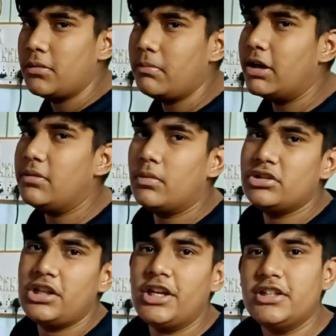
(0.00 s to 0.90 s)
But
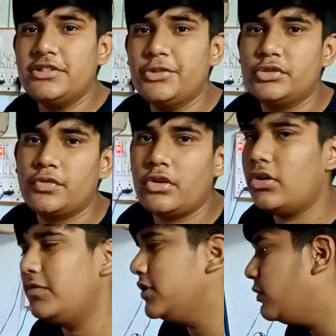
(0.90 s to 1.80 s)
mostly it is used for
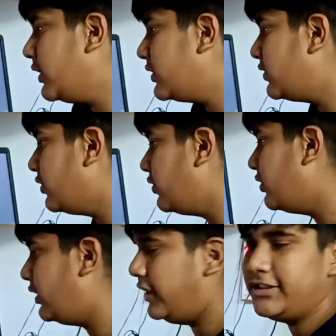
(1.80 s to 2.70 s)
office work.
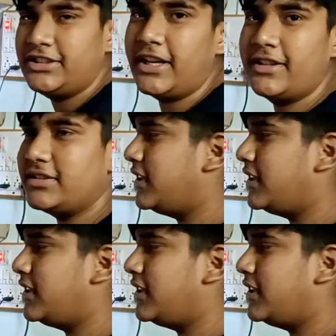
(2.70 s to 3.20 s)
So let's check this